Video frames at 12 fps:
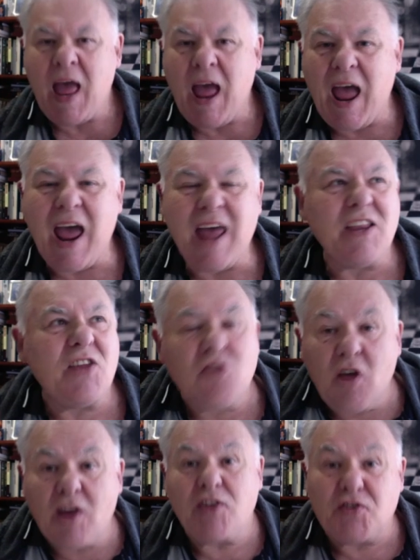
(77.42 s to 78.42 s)
and there's
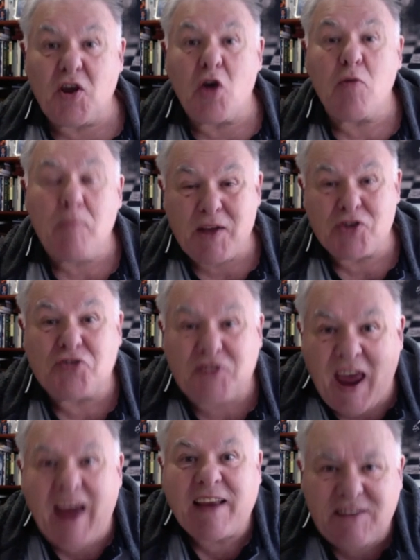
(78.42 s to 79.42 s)
not so much
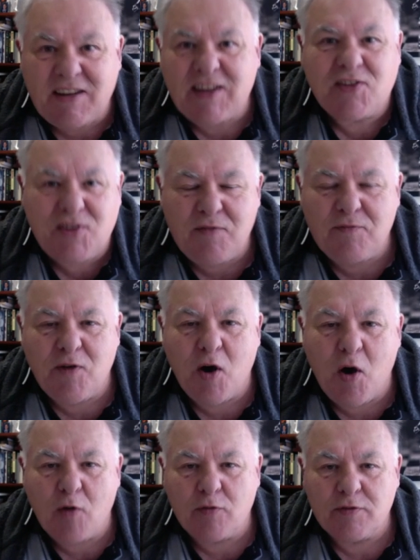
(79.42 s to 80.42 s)
tactics
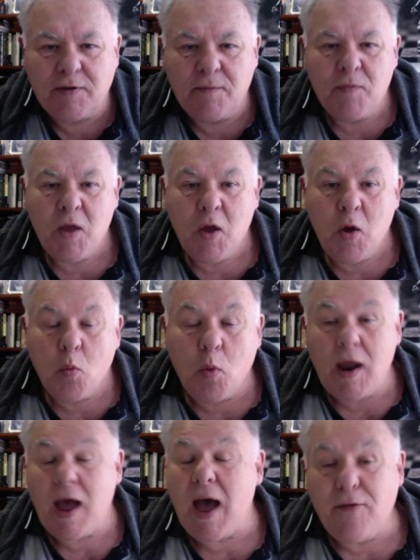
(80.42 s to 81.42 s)
involved.
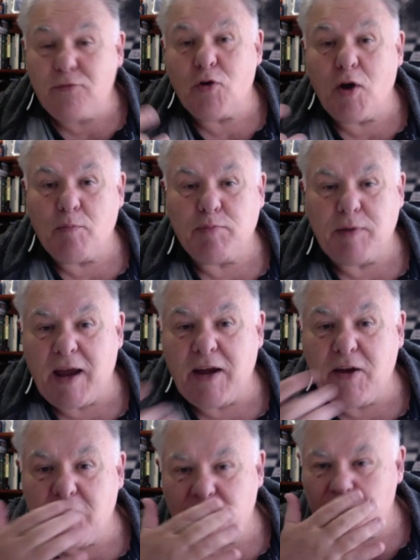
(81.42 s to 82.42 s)
After I played
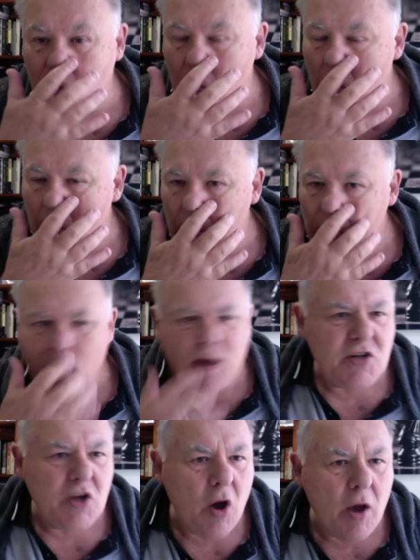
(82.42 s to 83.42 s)
E4,
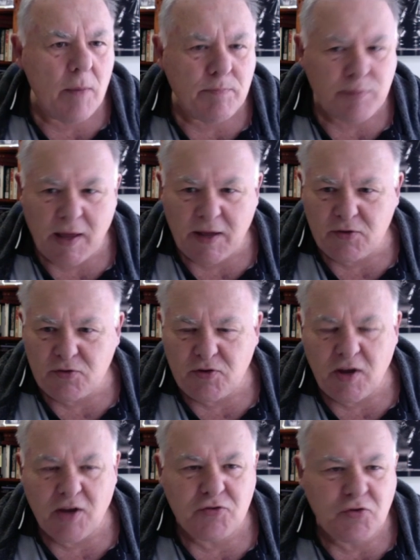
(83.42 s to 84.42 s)
actually I played
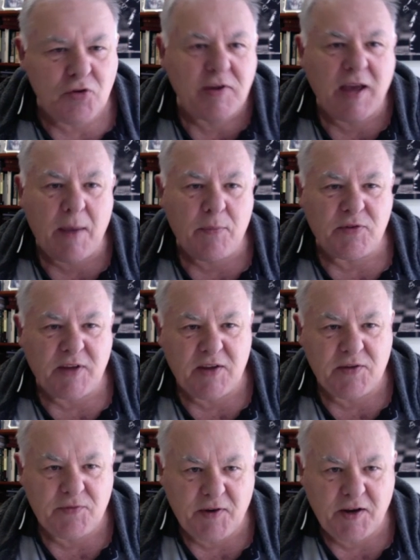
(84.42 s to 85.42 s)
2 games
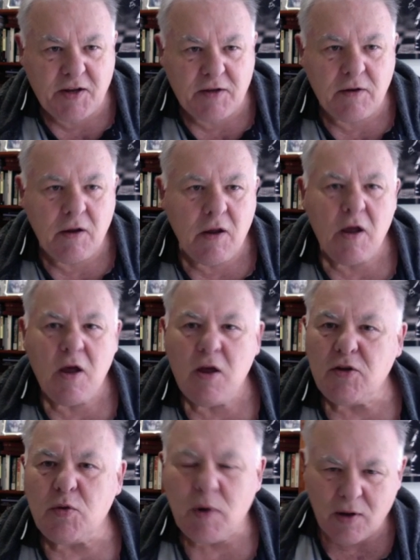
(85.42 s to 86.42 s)
against Vidit.
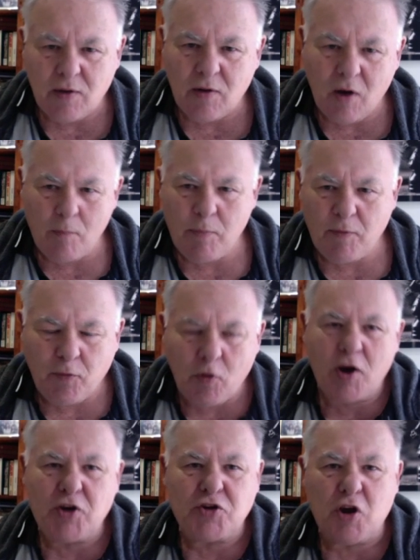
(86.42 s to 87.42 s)
Do you want to, before
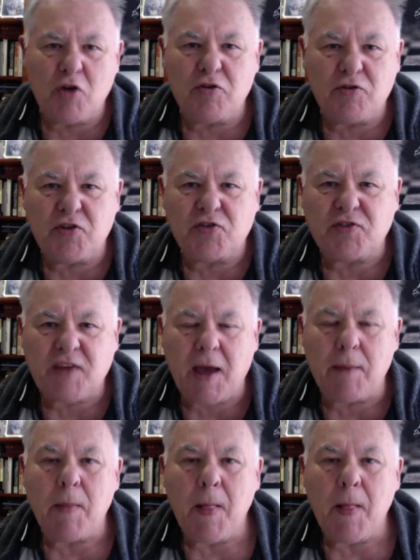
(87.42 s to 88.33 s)
I show you this game,